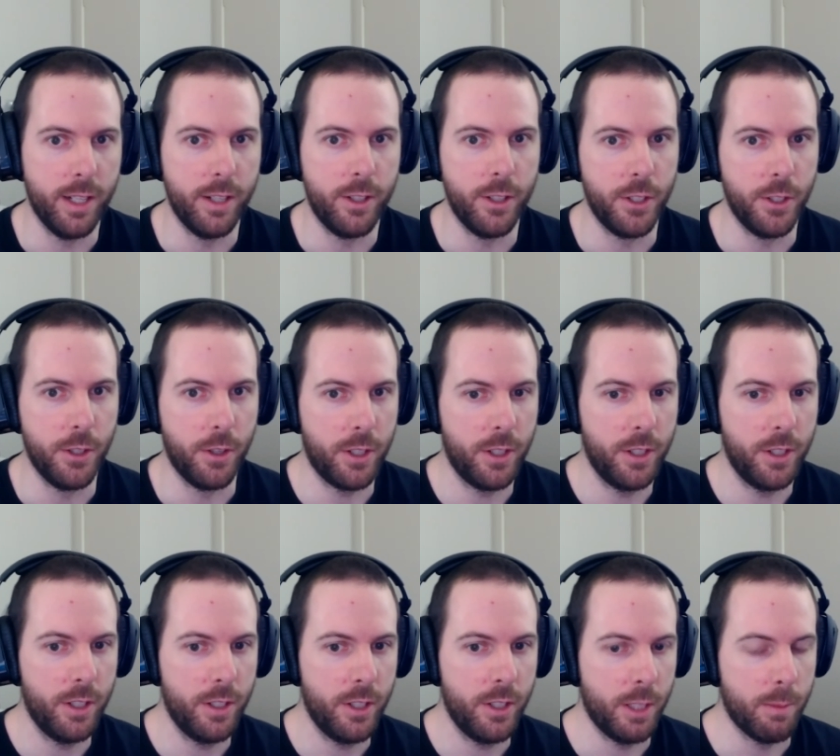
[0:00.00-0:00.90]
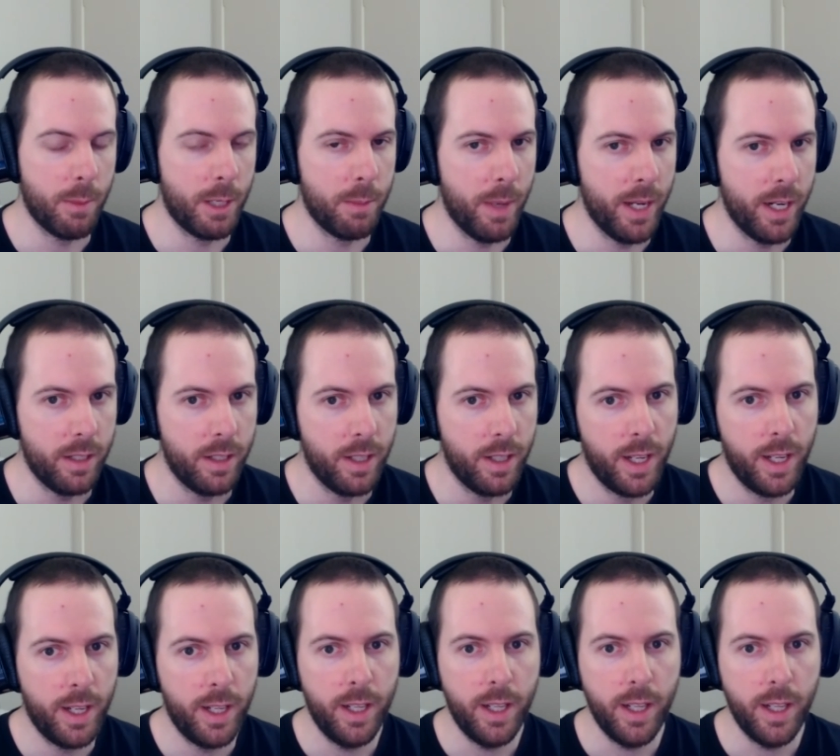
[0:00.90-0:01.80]
It just looked so much better.
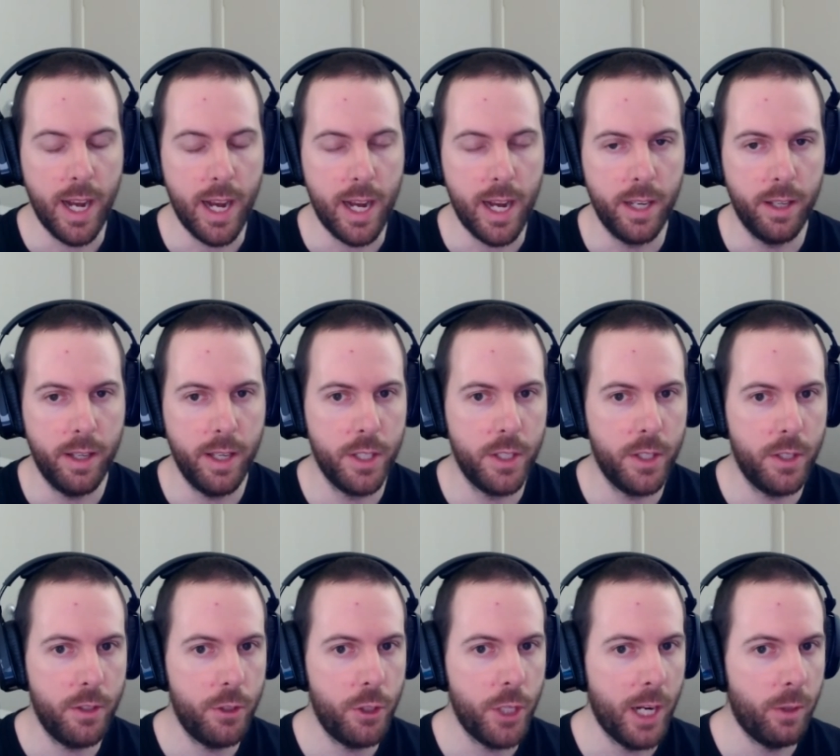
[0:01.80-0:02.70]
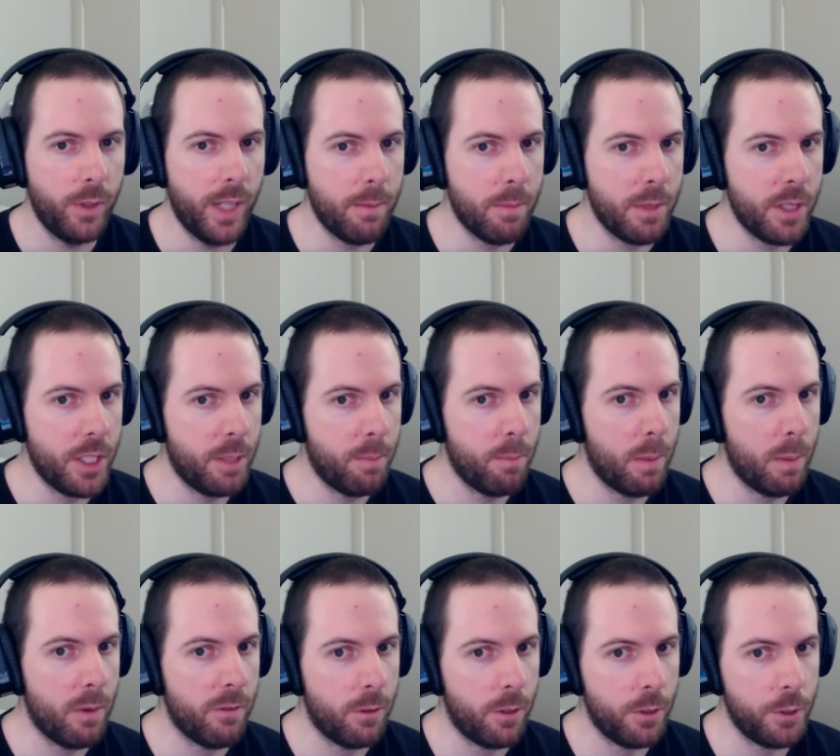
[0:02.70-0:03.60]
His channel name is
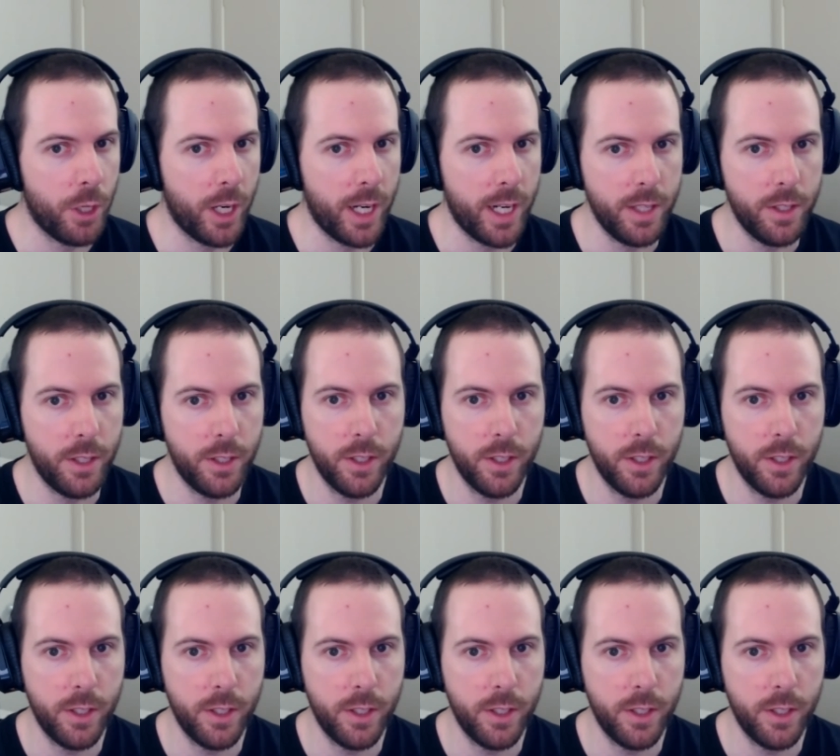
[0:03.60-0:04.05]
Bob of All Trades.